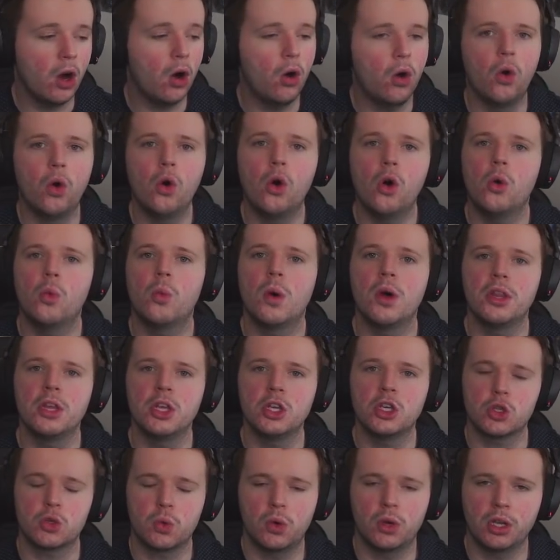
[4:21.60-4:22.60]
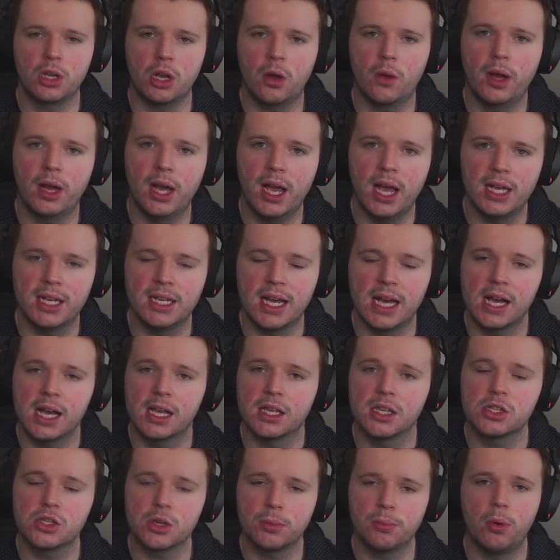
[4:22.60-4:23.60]
or whether you just want to go ahead and
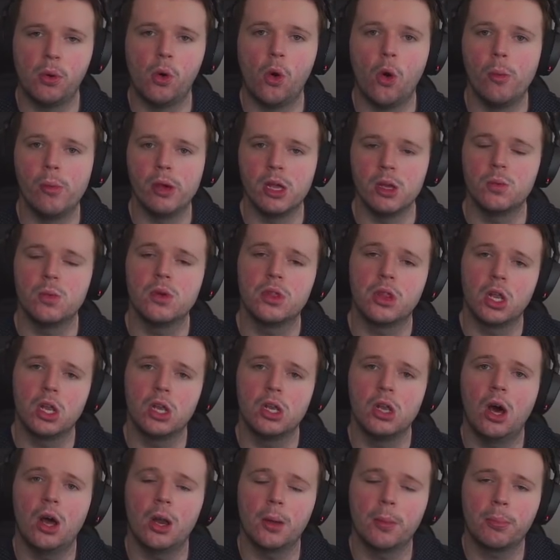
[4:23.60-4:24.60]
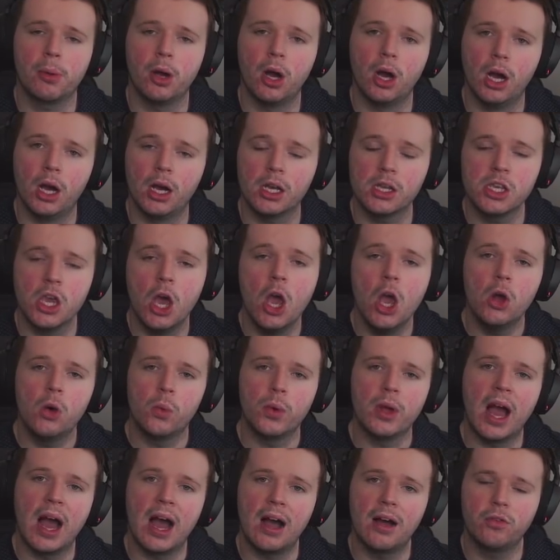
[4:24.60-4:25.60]
support me with a lot of perks, we
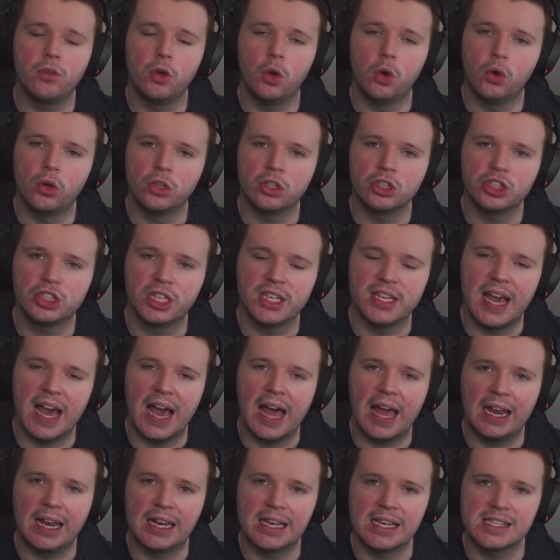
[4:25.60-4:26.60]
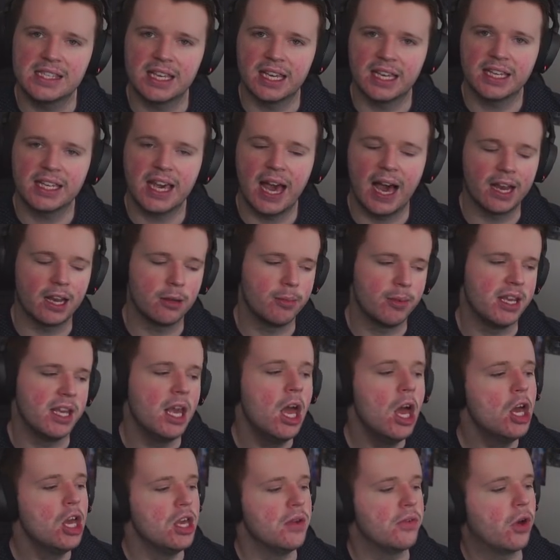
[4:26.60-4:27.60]
have launched the Analyst Academy.
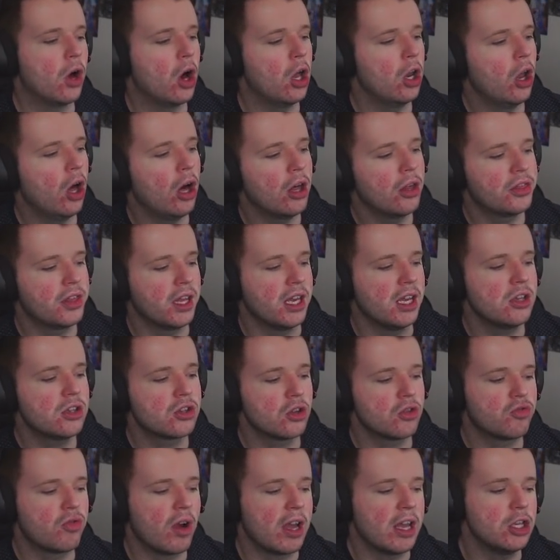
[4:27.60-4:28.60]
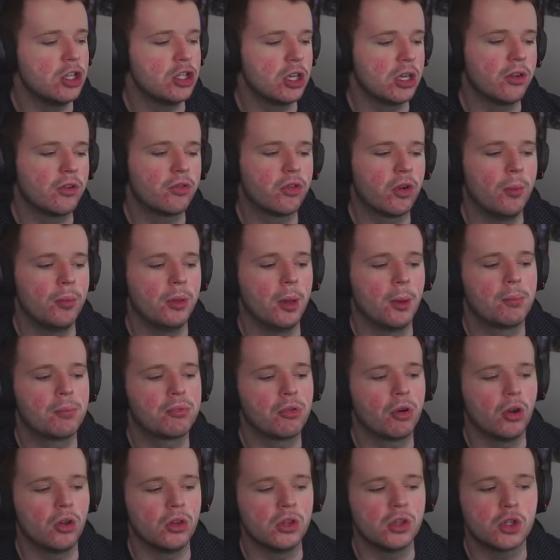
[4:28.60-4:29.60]
You've got a lot of things ranging from the
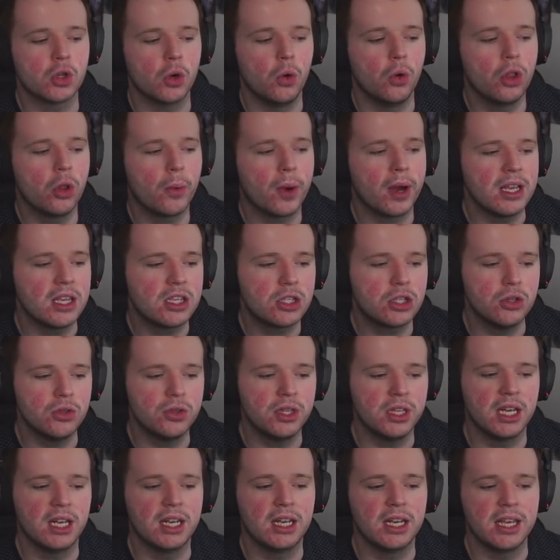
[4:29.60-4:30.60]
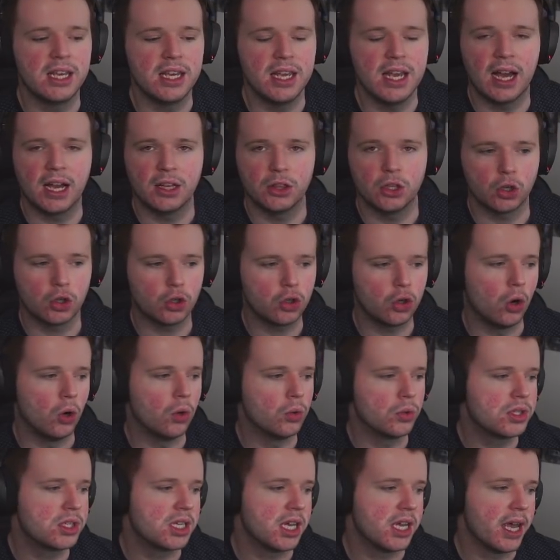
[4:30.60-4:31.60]
bronze all the way to the elite and the gold
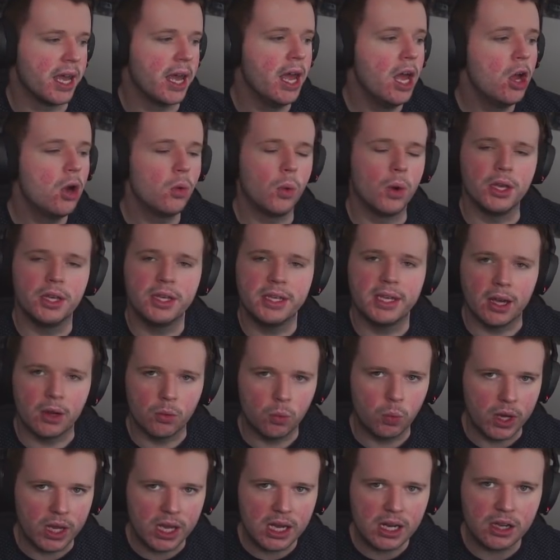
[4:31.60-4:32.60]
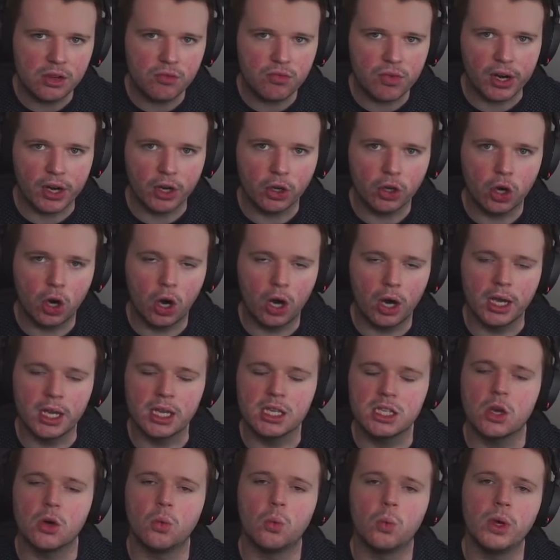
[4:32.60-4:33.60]
tier, where you can get weekly written guides,
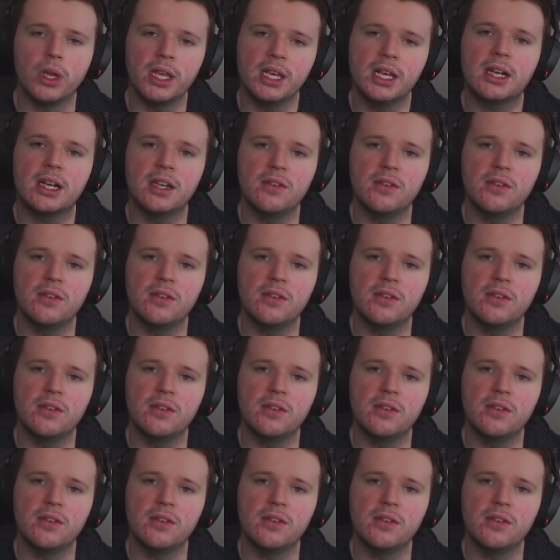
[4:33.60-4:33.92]
weekly